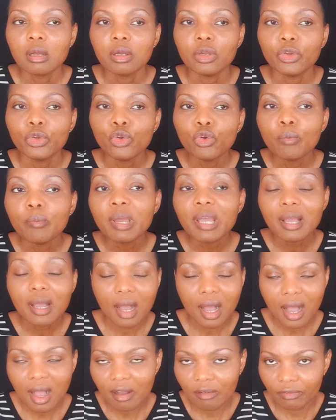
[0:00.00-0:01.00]
you may
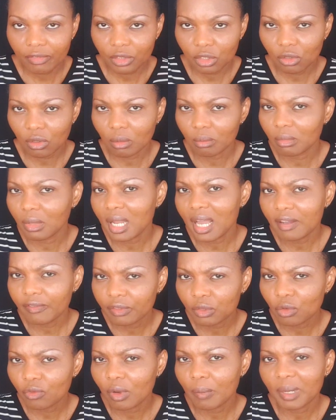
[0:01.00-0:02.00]
have some
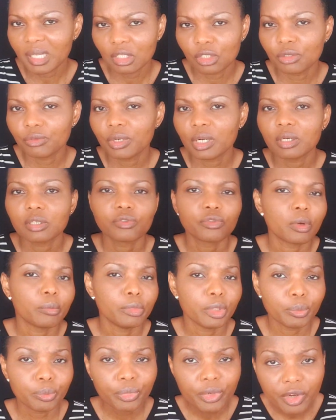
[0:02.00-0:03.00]
leftover materials from
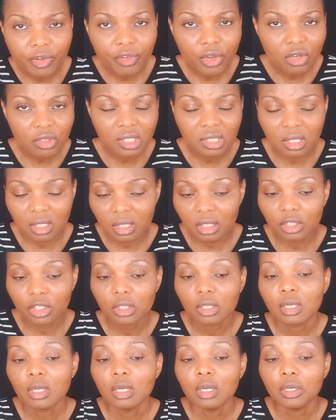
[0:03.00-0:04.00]
the previous stage.
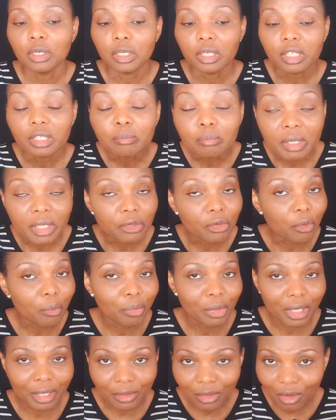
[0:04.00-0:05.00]
It may not
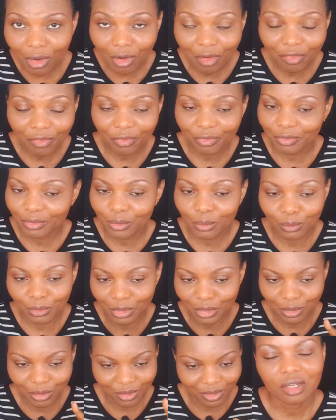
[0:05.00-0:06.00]
be enough, who
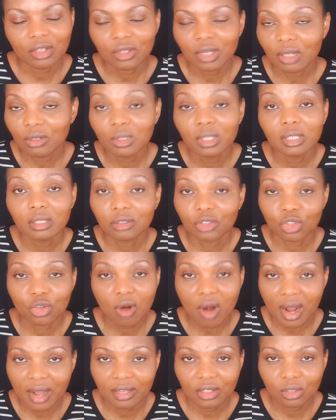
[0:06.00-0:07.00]
knows. You can only
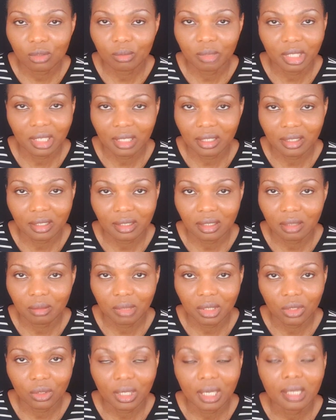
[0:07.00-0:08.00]
try to make an
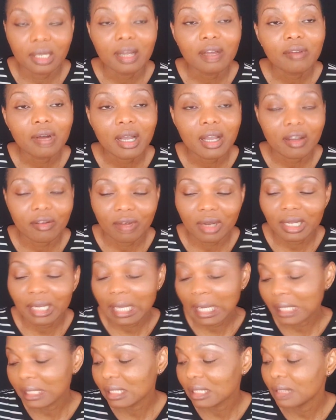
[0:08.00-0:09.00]
estimate. You can never ever
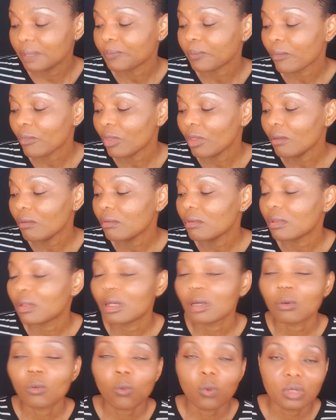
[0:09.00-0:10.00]
get
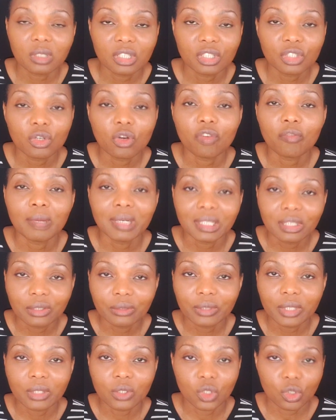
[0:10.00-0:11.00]
the quantity of
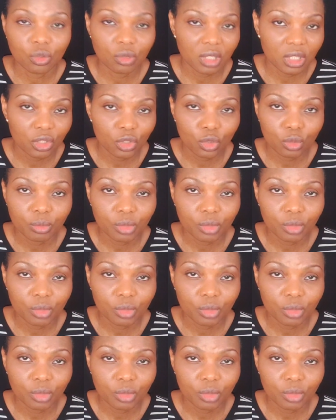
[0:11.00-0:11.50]
materials you need to